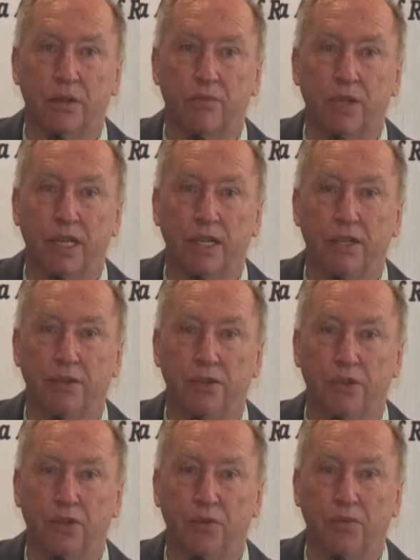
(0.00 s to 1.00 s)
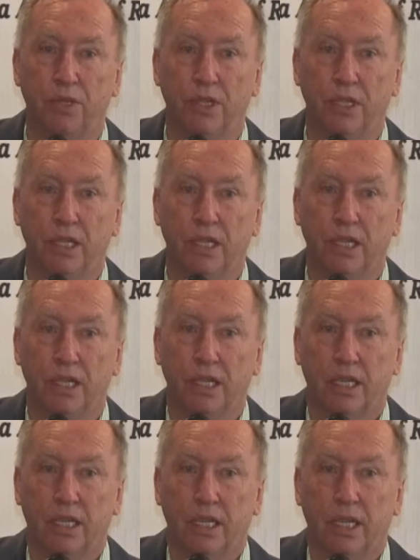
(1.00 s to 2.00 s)
being consumed
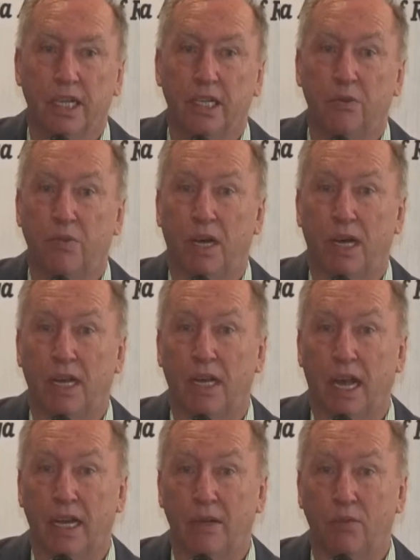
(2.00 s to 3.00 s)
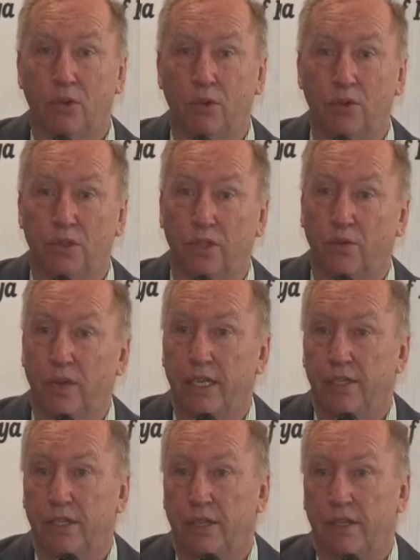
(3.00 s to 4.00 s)
is by animals that we
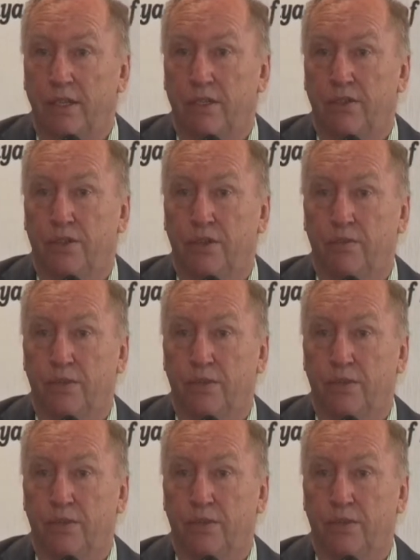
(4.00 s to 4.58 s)
in turn consume.